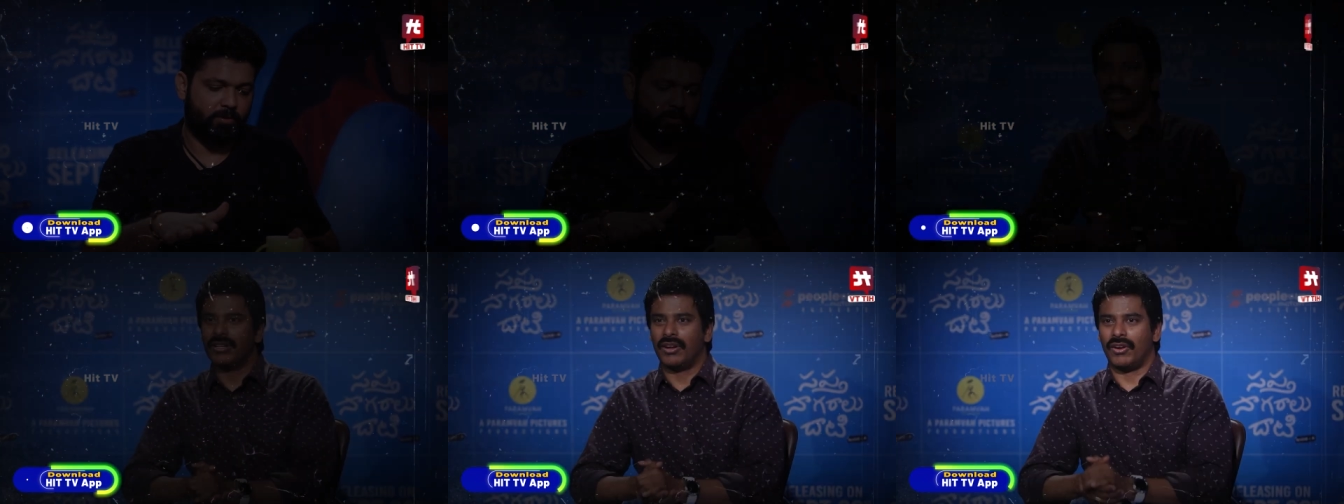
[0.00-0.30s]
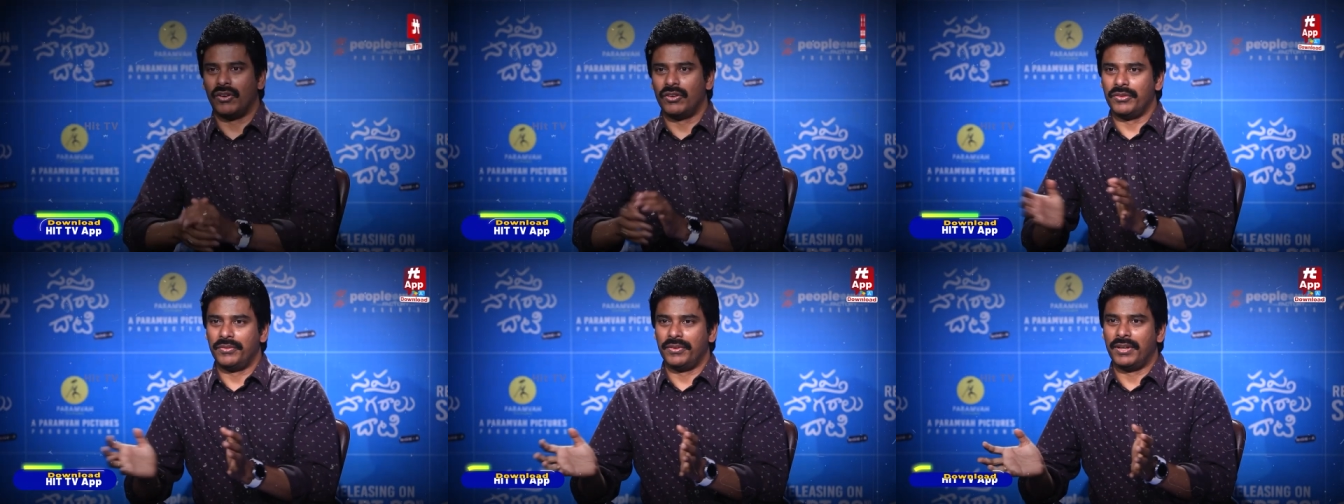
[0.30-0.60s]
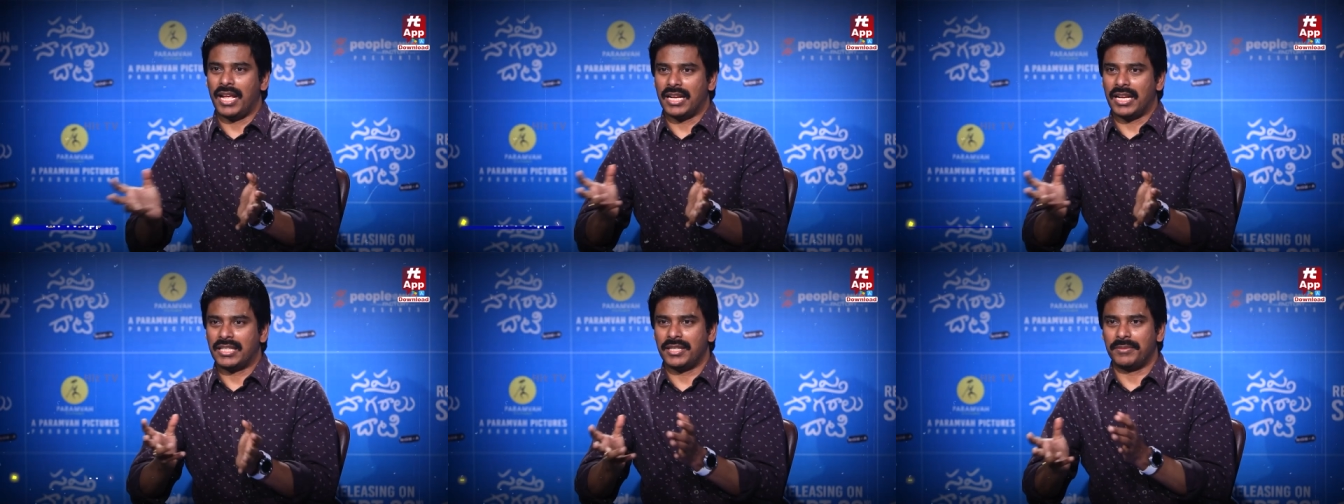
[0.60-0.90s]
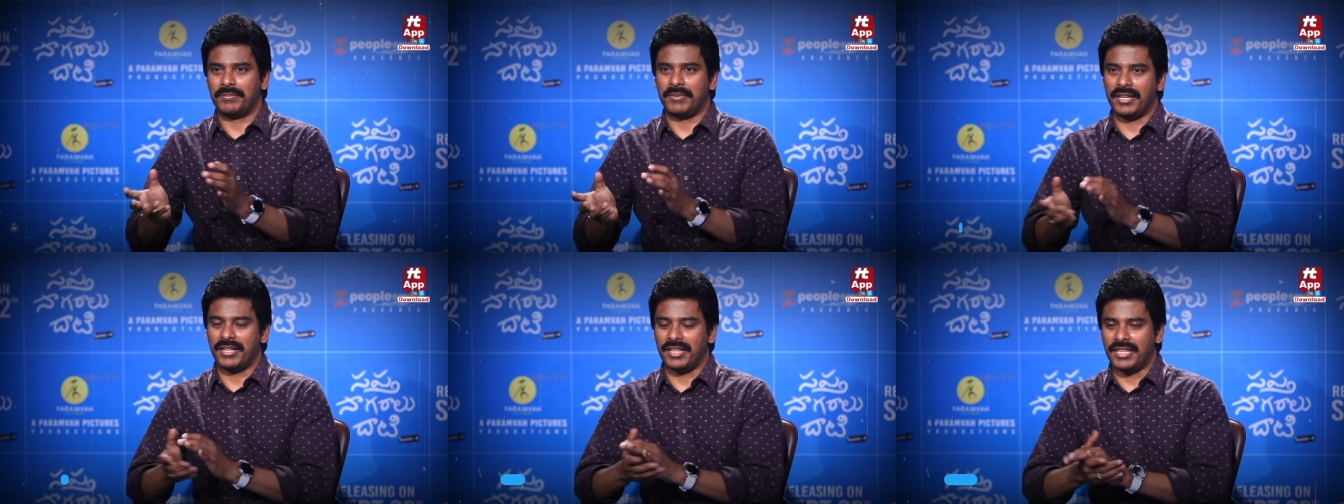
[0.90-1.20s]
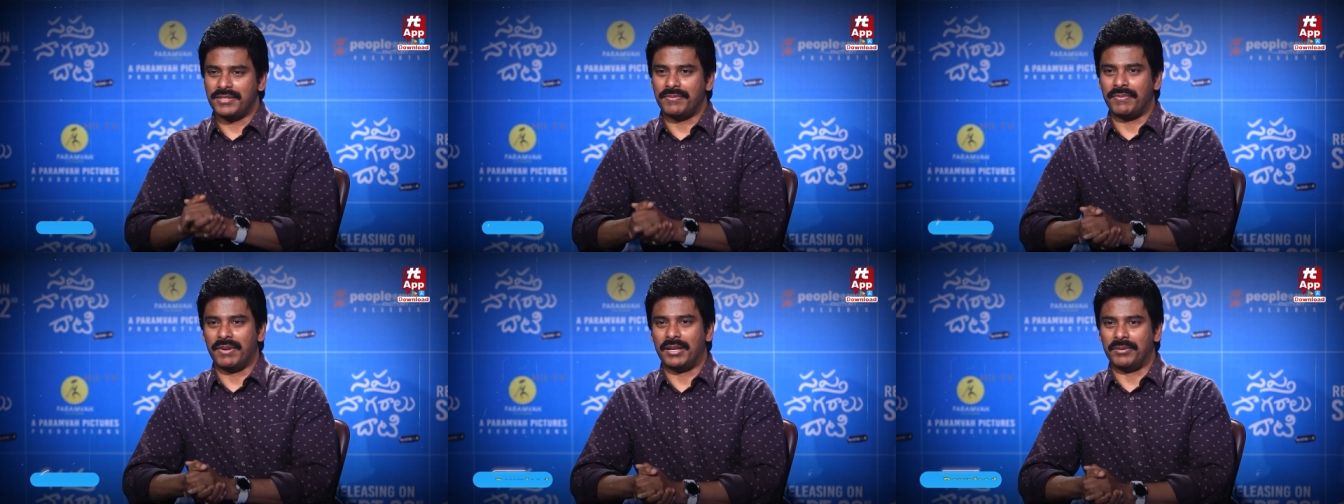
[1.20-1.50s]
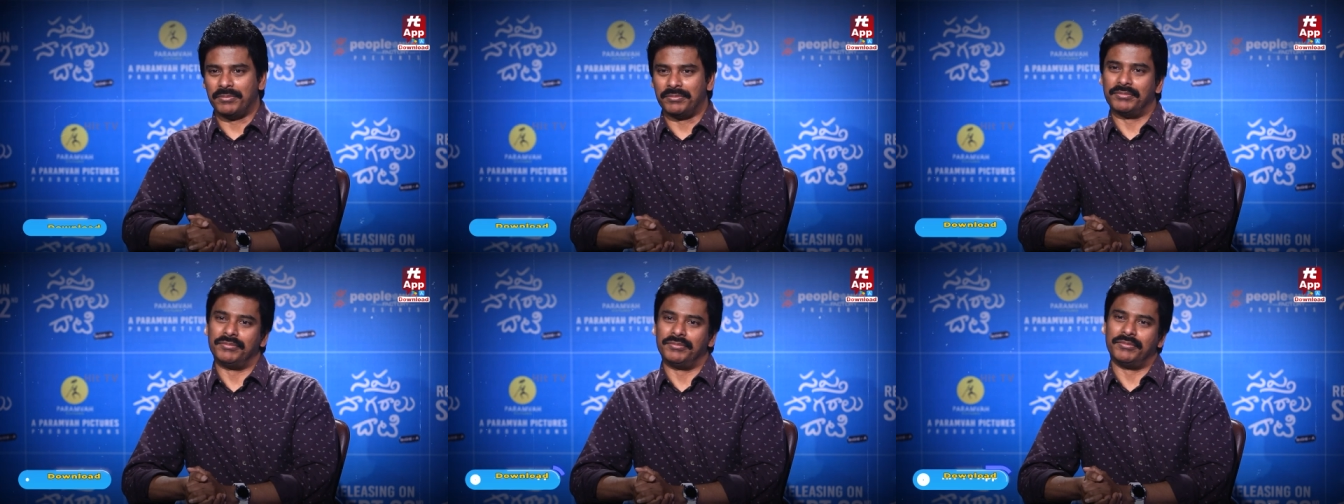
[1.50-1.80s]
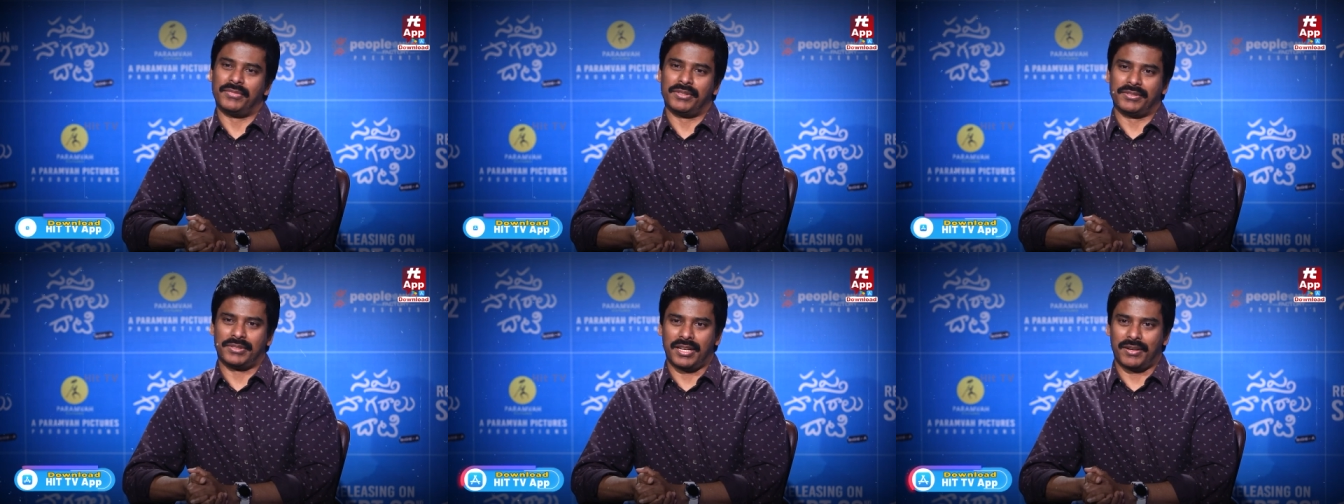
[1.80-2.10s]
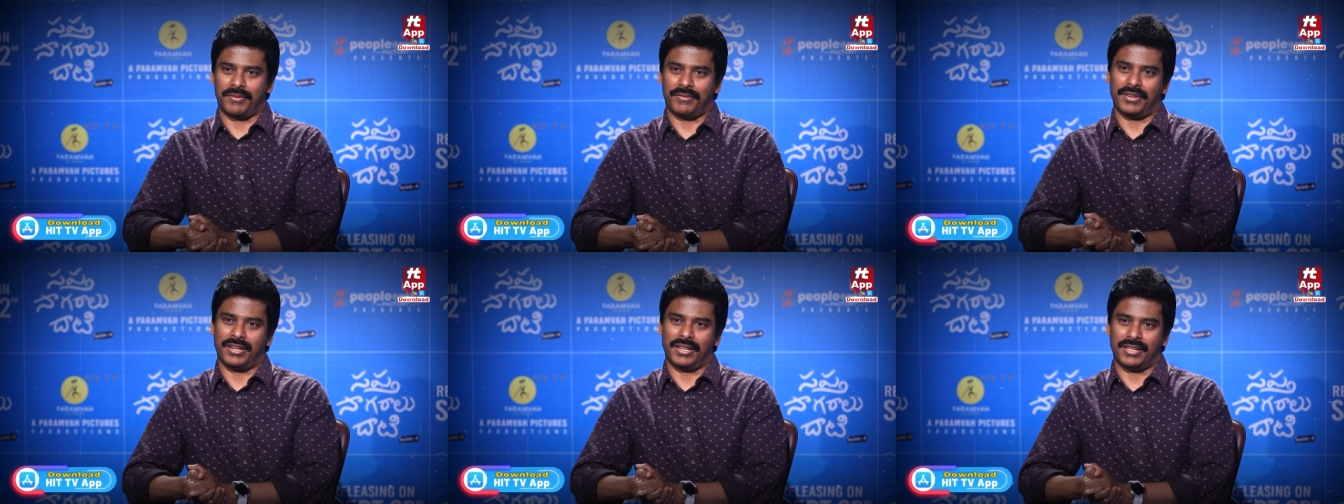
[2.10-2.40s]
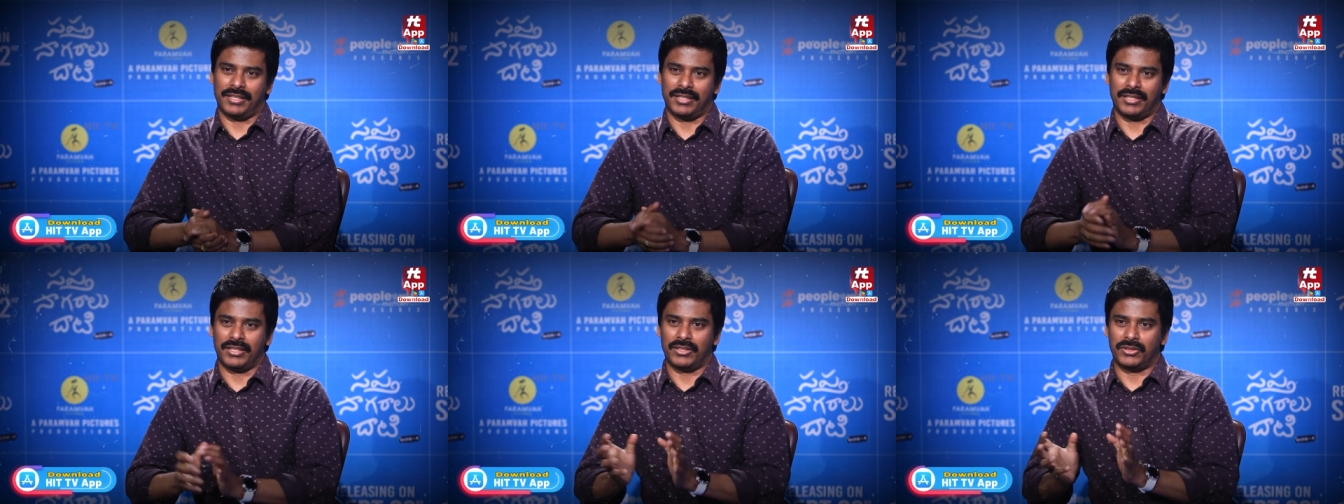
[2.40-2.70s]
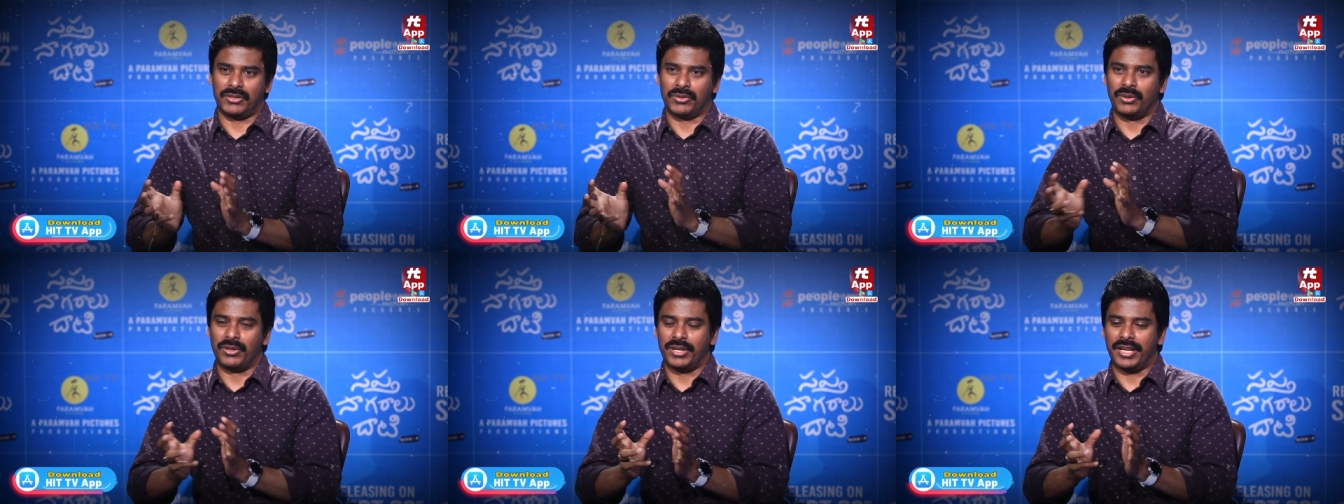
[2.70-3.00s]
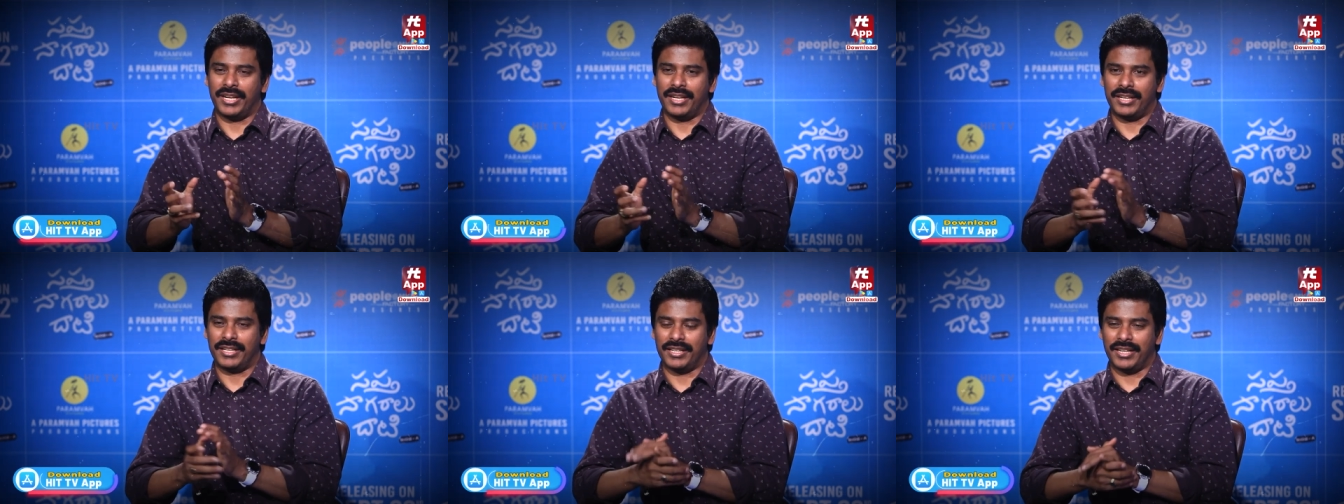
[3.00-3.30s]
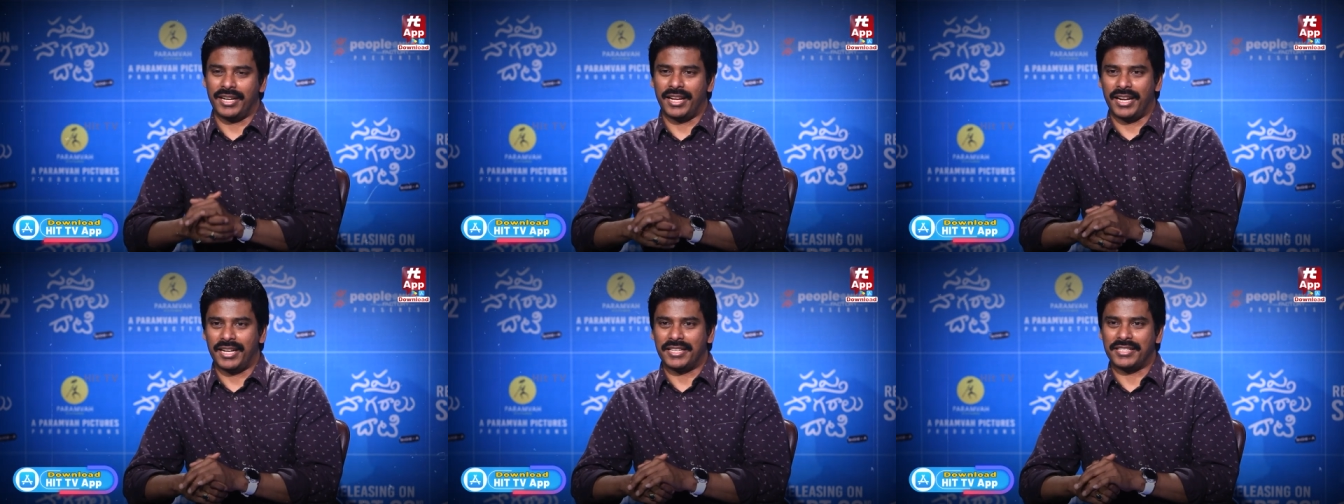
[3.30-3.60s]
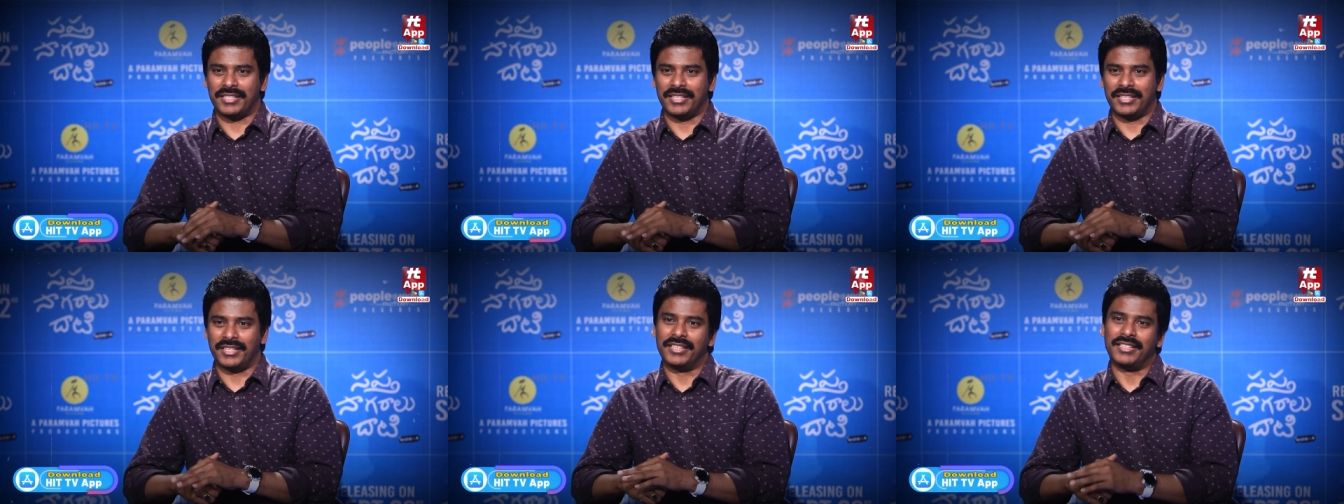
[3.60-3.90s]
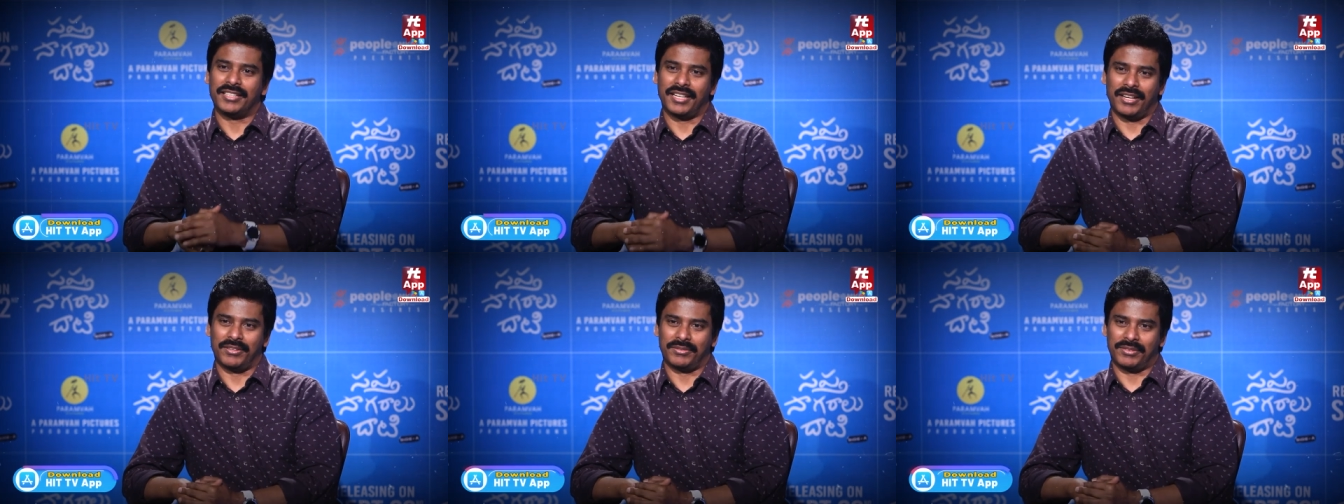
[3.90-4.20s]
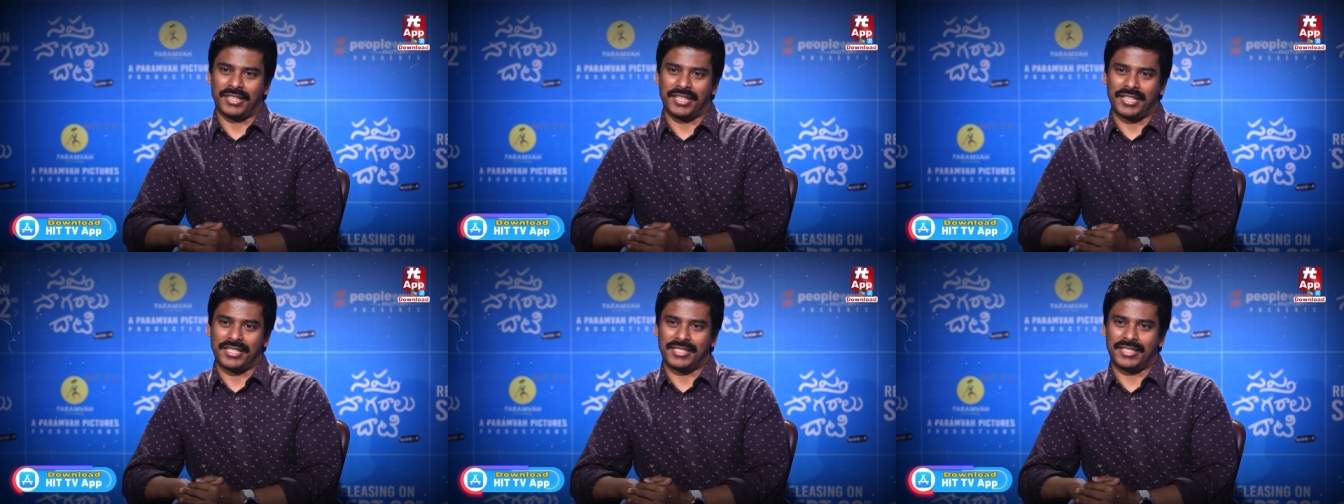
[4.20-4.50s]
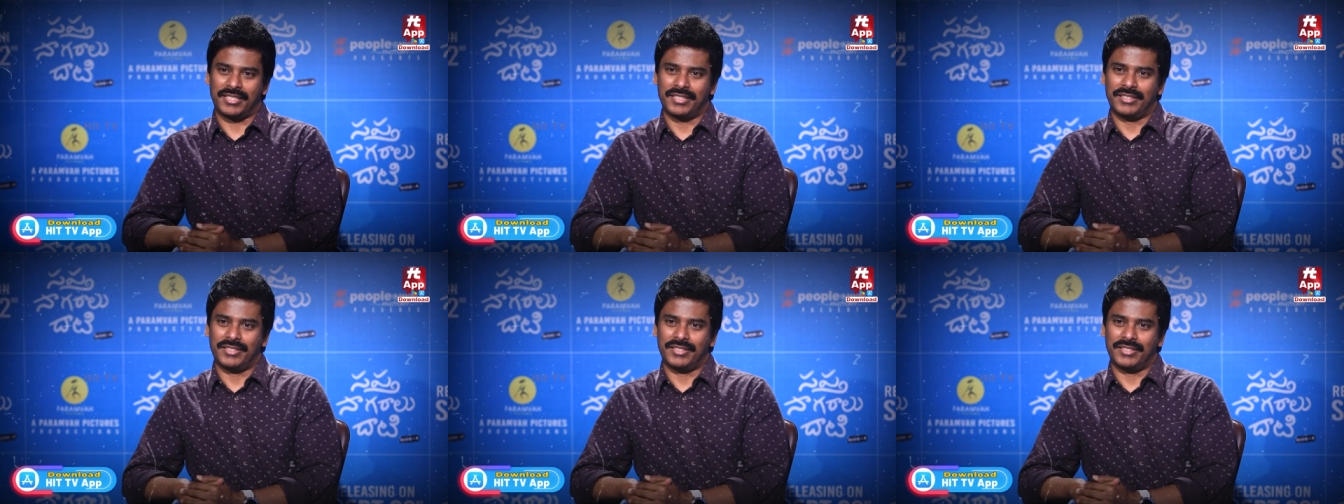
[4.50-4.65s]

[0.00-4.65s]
How do you feel accepted this film? First of all, story, narration, after this?